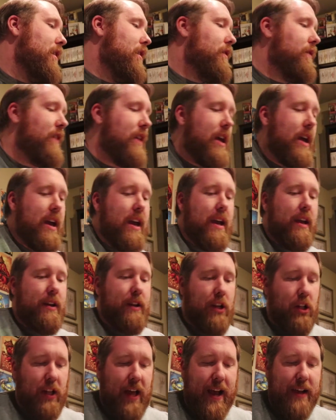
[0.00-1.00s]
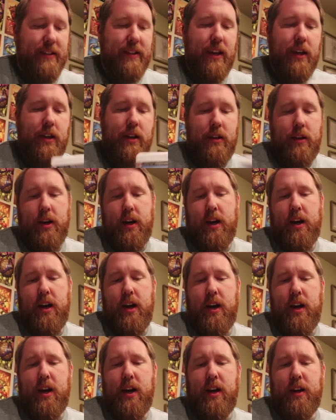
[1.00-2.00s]
Then classic,
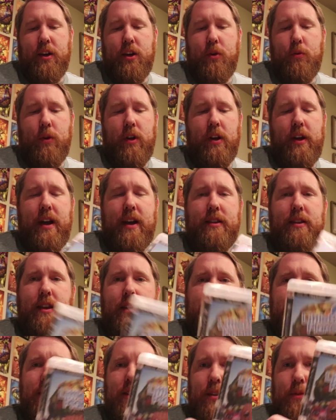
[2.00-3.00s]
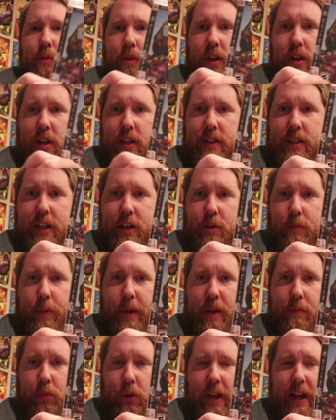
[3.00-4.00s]
Goodwill had this. This was Little
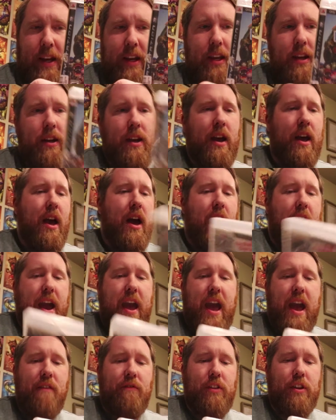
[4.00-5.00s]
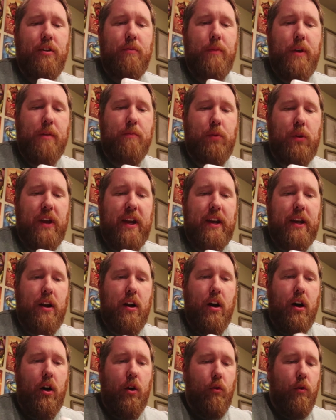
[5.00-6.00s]
Big Planet. I have Little Big Planet
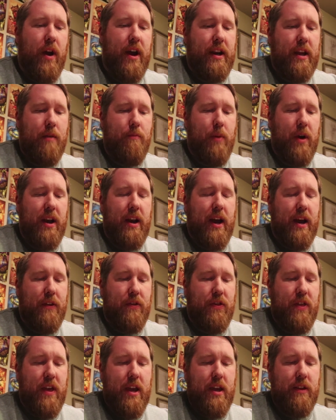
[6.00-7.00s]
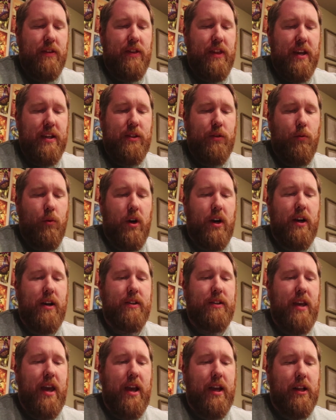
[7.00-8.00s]
already, but I think this
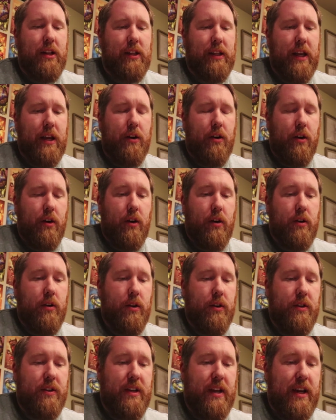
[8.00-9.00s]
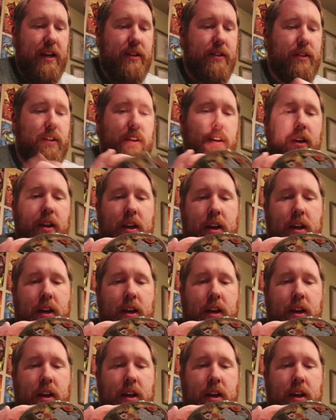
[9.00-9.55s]
was a cleaner disc.